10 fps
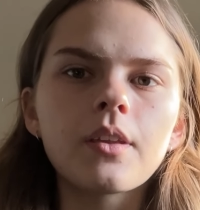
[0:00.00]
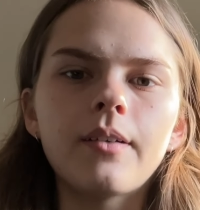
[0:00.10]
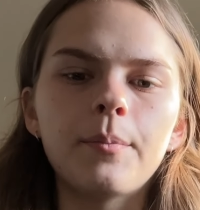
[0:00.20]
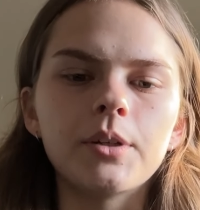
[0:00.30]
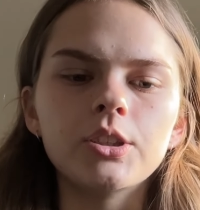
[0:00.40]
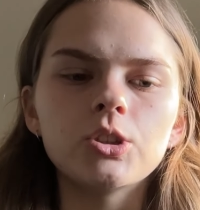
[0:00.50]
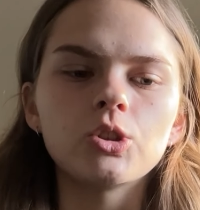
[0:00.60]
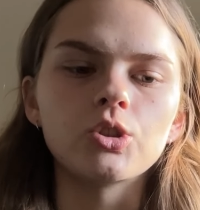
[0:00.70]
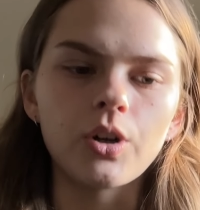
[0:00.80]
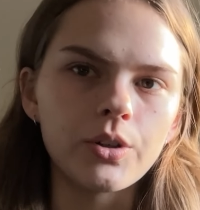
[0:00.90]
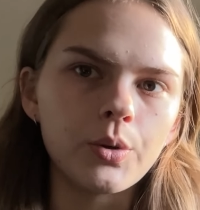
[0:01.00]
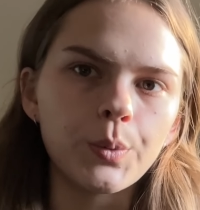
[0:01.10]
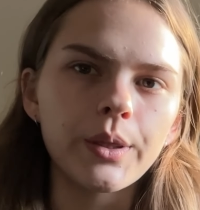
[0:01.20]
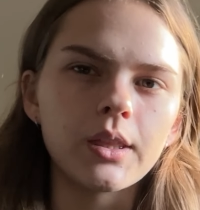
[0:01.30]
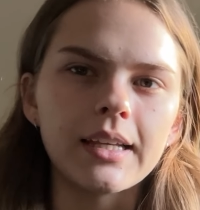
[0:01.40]
I'm gonna start
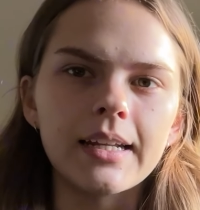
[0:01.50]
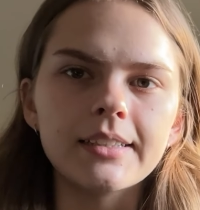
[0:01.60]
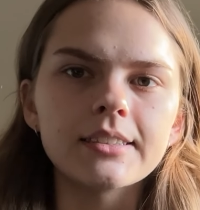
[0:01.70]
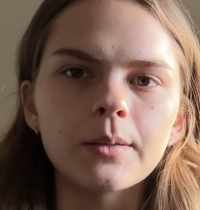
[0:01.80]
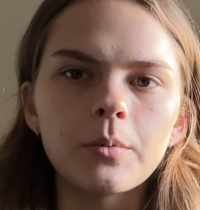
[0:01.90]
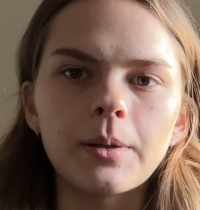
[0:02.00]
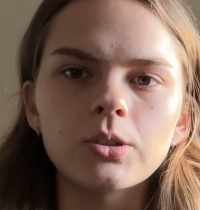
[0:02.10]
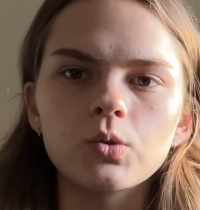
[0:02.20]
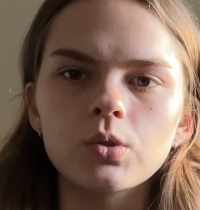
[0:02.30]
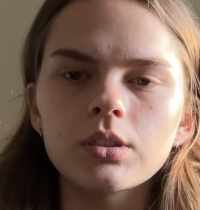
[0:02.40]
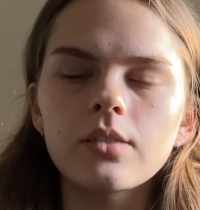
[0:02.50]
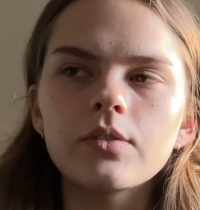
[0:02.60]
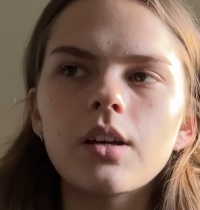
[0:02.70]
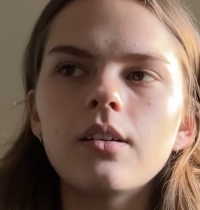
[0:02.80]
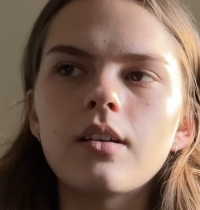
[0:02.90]
with getting some of my school stuff
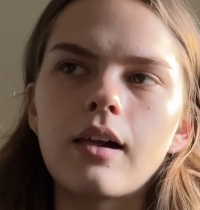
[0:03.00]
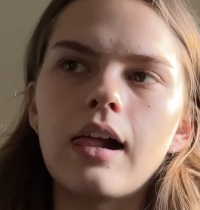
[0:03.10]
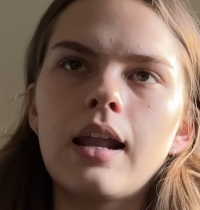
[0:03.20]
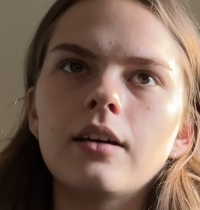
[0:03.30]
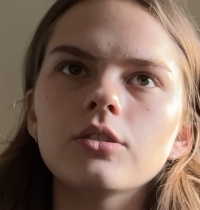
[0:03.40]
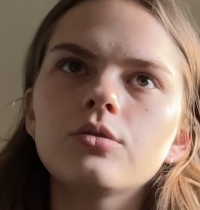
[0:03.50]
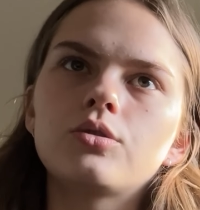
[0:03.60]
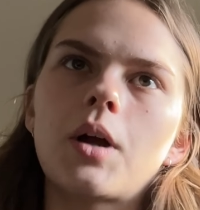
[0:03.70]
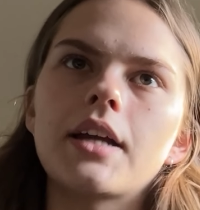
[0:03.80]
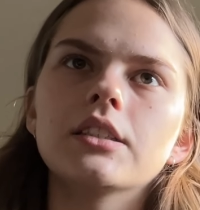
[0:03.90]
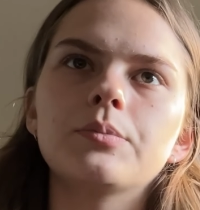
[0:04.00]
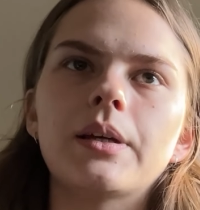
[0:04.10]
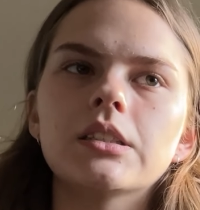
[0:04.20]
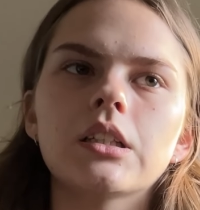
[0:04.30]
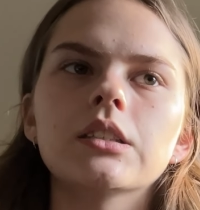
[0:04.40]
done, and I also try to
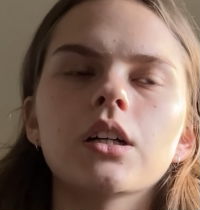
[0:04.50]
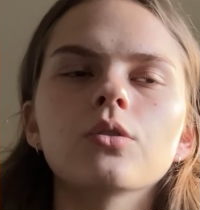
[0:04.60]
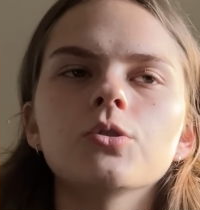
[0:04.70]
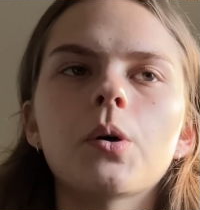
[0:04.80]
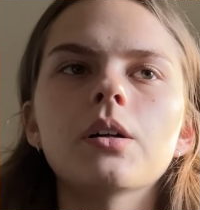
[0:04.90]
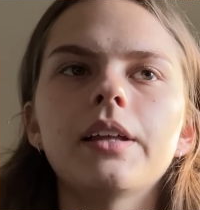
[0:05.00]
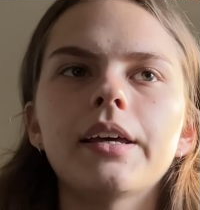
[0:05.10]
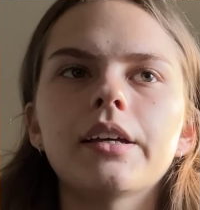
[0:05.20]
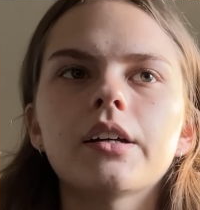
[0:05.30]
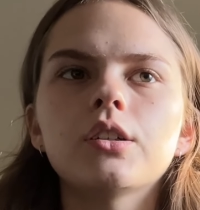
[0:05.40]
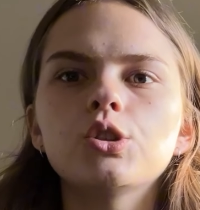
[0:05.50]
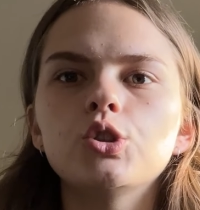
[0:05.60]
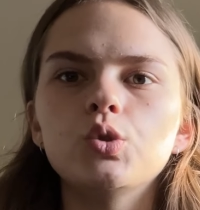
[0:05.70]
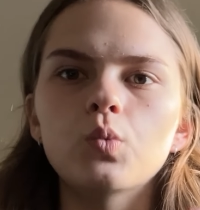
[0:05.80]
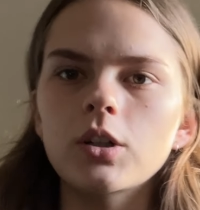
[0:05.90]
space things out so I'll like
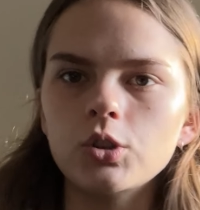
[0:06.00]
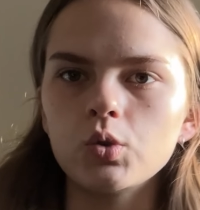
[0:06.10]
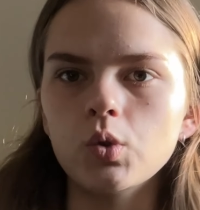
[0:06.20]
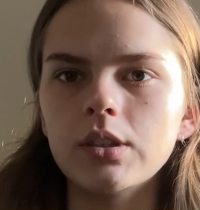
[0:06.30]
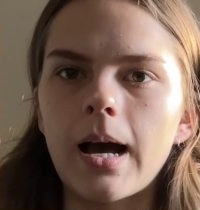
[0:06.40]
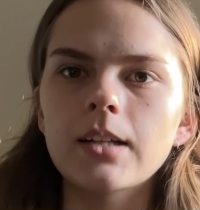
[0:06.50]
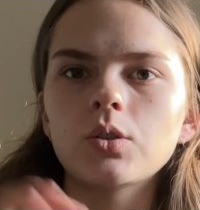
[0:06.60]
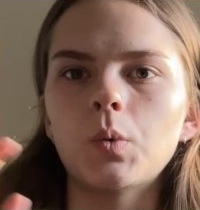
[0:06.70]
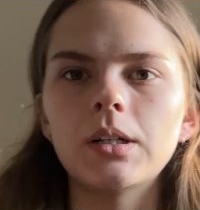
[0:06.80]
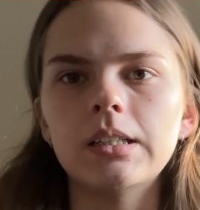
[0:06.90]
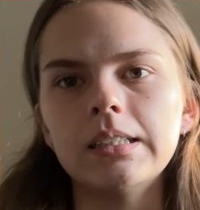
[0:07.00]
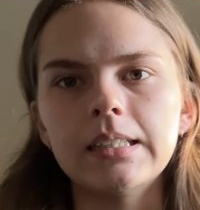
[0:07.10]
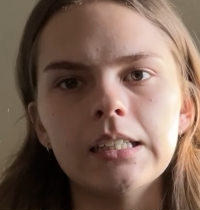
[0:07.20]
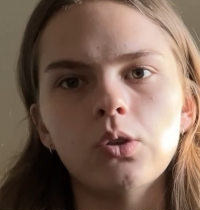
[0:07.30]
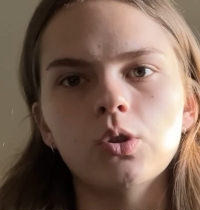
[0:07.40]
do one school task, one
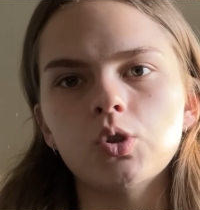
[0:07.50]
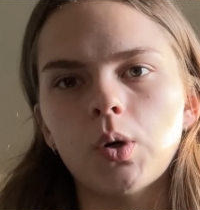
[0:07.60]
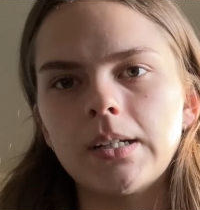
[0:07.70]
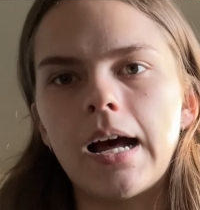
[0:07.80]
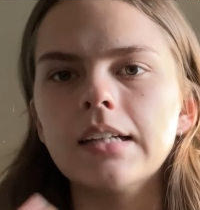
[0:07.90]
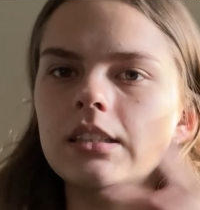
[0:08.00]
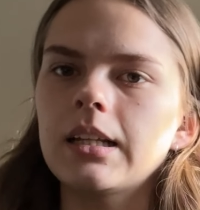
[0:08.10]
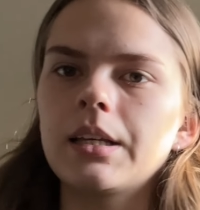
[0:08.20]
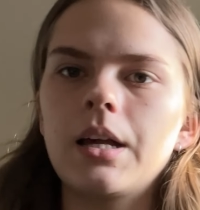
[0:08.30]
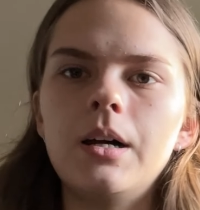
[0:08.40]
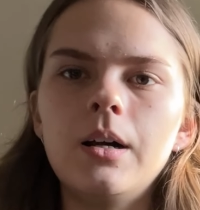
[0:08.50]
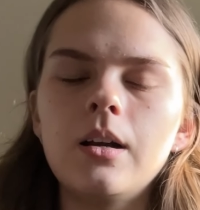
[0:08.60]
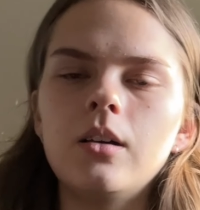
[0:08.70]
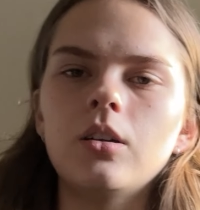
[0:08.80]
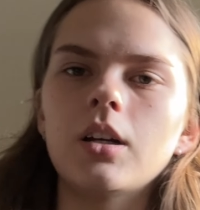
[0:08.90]
cleaning or chore task, like
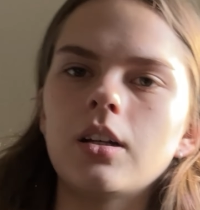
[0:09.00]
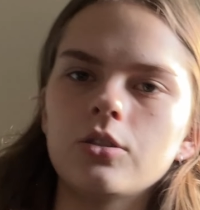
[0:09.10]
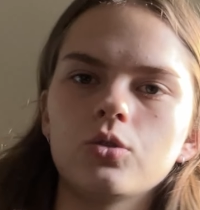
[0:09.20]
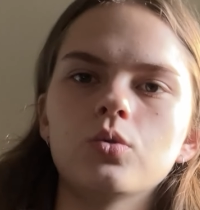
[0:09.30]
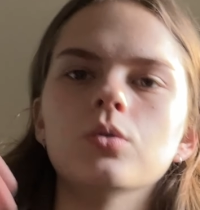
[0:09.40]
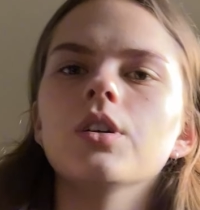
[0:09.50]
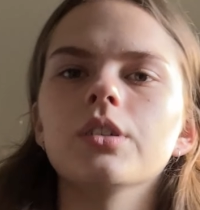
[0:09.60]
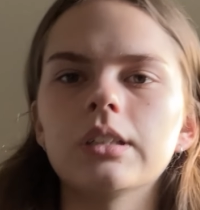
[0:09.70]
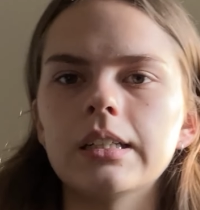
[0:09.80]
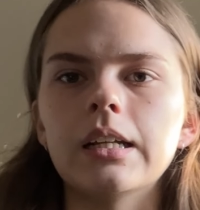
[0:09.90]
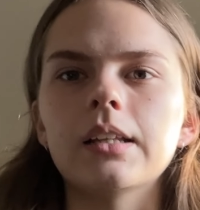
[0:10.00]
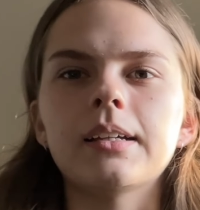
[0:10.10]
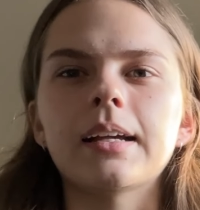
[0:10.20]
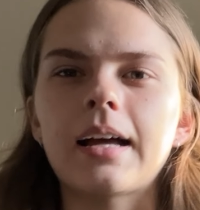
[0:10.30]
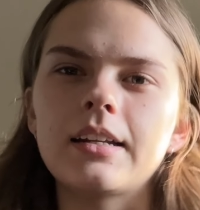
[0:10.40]
another school, another cleaning. Like
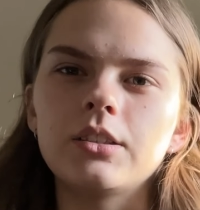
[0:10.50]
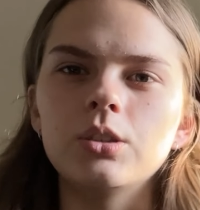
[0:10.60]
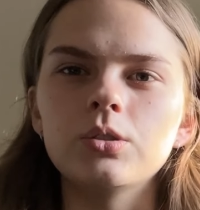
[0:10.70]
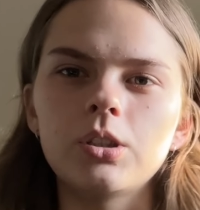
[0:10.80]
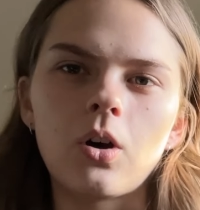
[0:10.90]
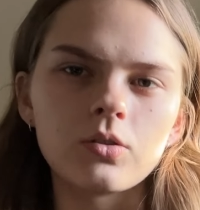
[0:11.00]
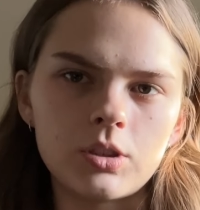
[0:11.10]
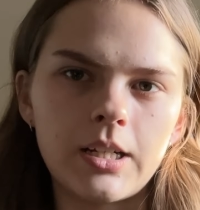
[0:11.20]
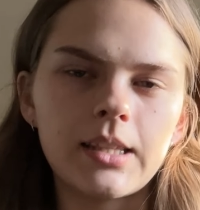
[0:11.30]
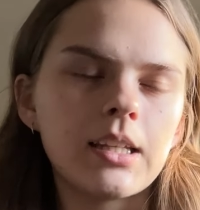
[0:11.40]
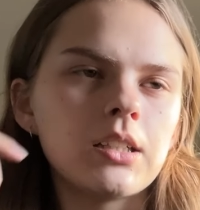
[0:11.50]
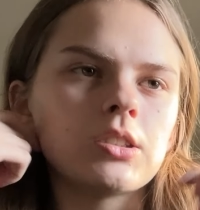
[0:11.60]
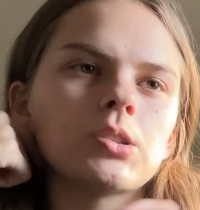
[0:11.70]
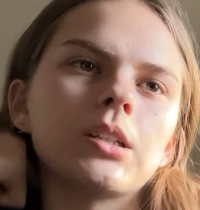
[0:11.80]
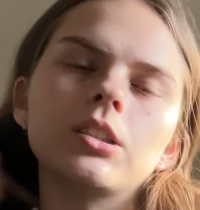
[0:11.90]
I kind of usually alternate things
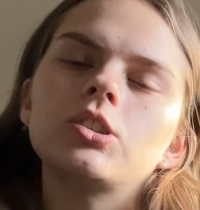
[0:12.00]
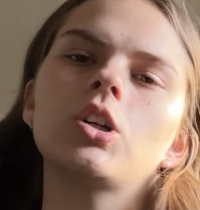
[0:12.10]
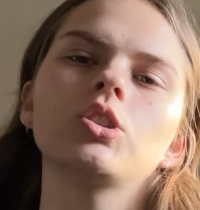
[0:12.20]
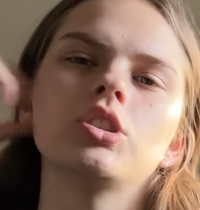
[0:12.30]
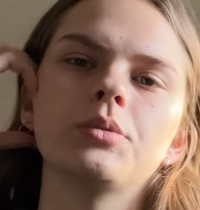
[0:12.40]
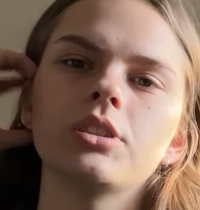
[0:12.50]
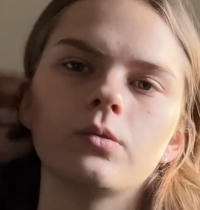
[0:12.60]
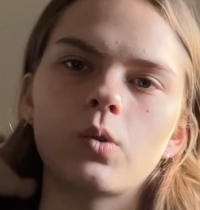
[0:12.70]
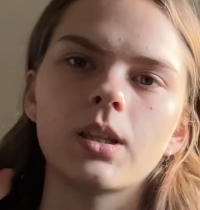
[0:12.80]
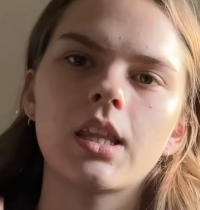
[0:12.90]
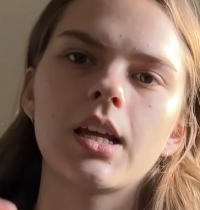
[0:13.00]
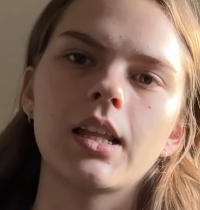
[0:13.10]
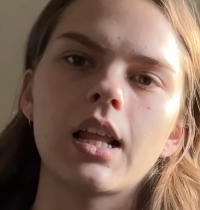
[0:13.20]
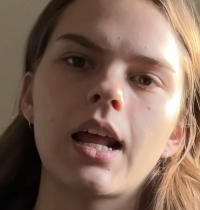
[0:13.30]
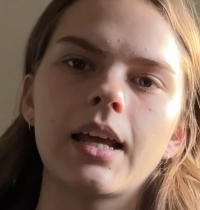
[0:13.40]
so that it's not too much of one thing
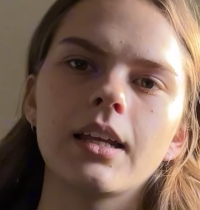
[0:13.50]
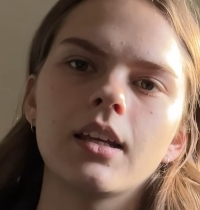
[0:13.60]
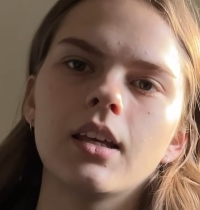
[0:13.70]
and then I